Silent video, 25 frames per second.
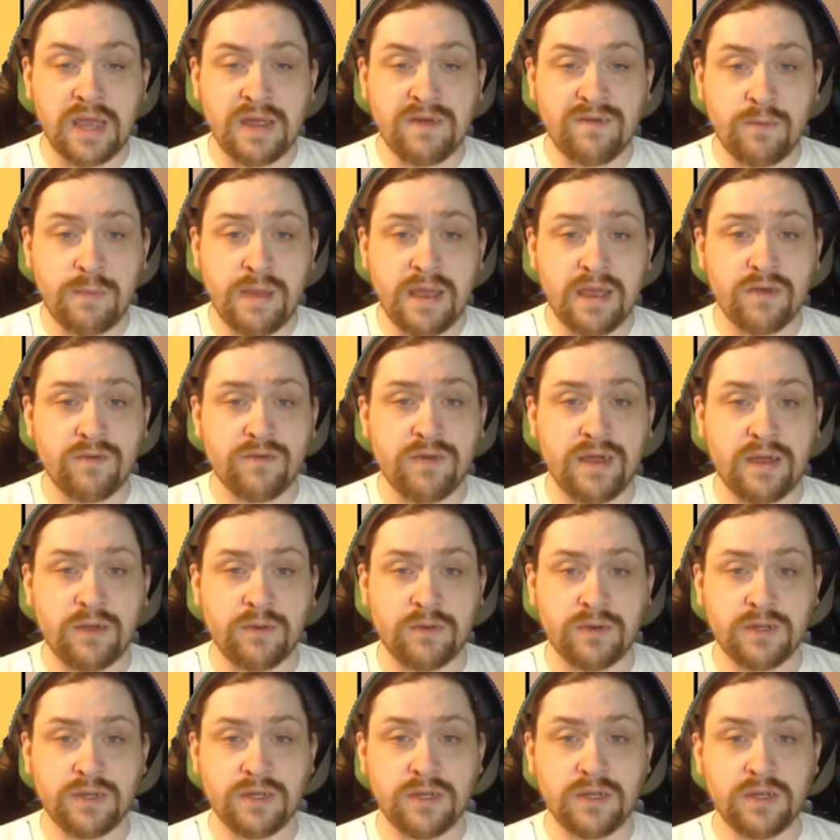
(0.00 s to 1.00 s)
in the
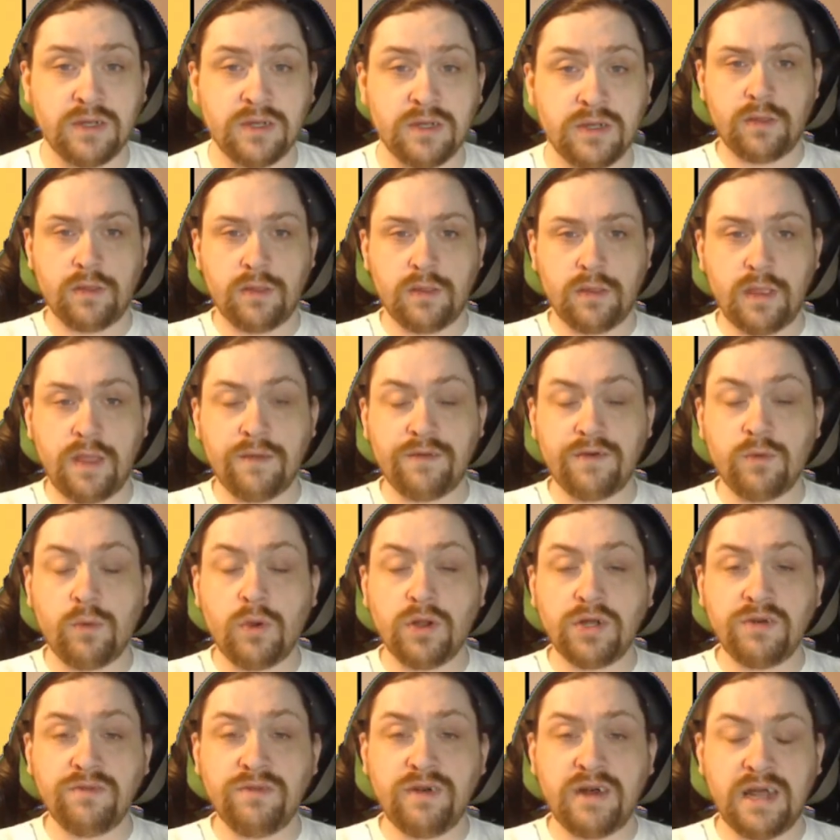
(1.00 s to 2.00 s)
background? After
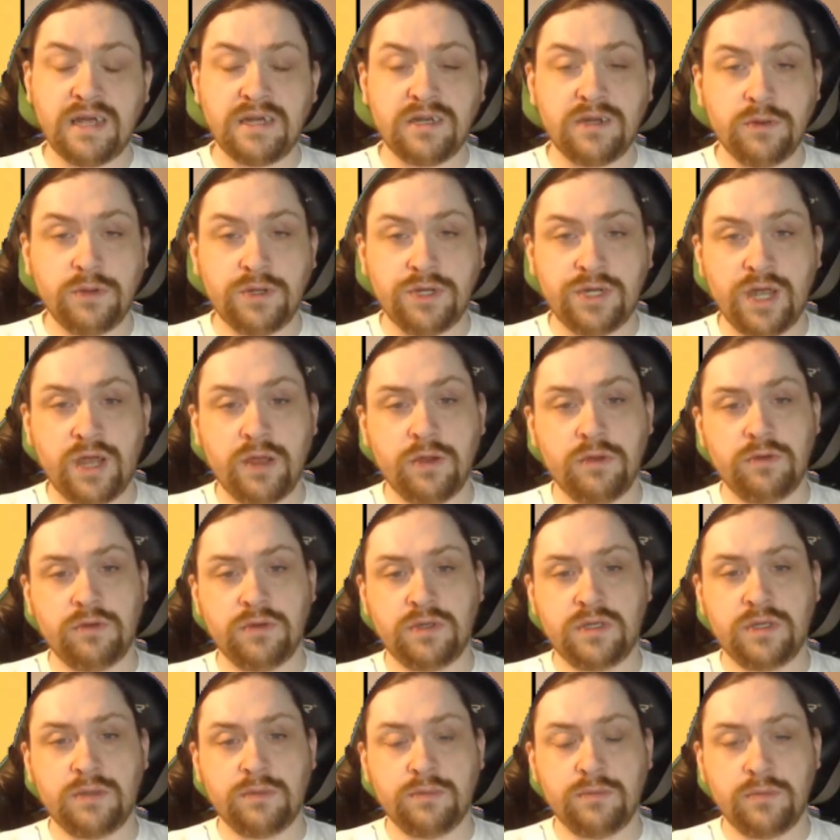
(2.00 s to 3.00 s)
watching the last two
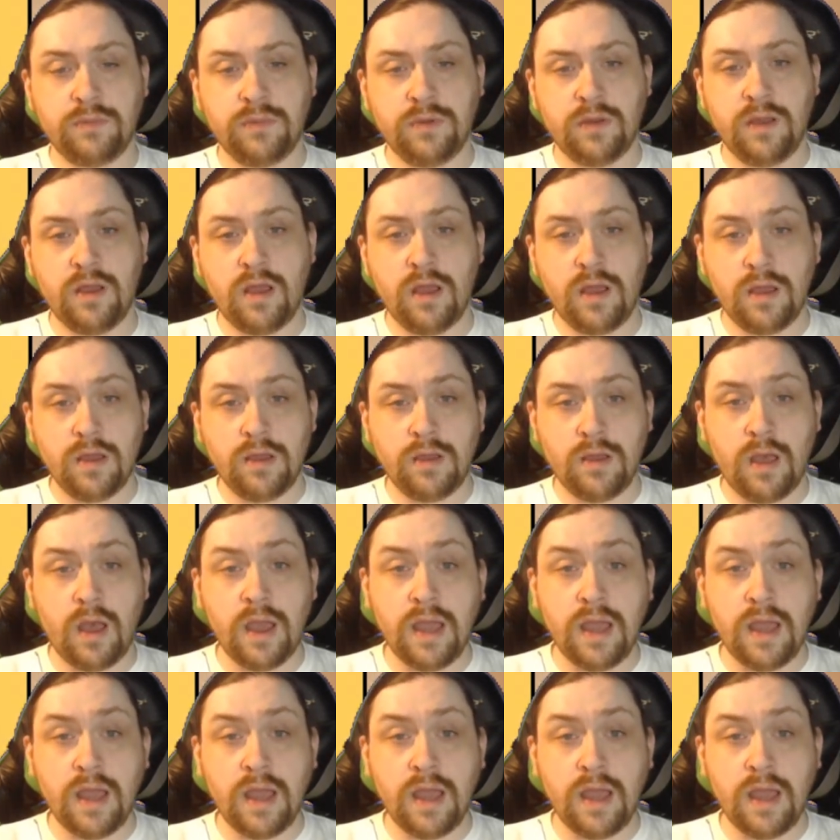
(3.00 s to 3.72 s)
shows, I